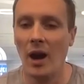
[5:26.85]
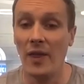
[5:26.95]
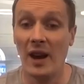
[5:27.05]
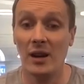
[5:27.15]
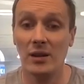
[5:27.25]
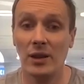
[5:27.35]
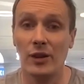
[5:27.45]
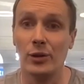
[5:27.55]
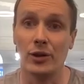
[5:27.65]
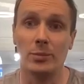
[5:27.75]
and that
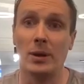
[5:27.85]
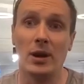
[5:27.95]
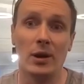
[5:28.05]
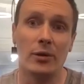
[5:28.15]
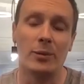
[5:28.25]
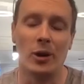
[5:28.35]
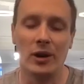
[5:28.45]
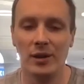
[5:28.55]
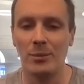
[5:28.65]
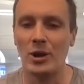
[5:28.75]
that sort of spurred off
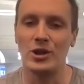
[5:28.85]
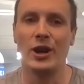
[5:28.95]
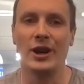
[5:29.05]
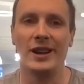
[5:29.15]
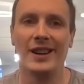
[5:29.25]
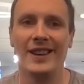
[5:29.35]
my my journey.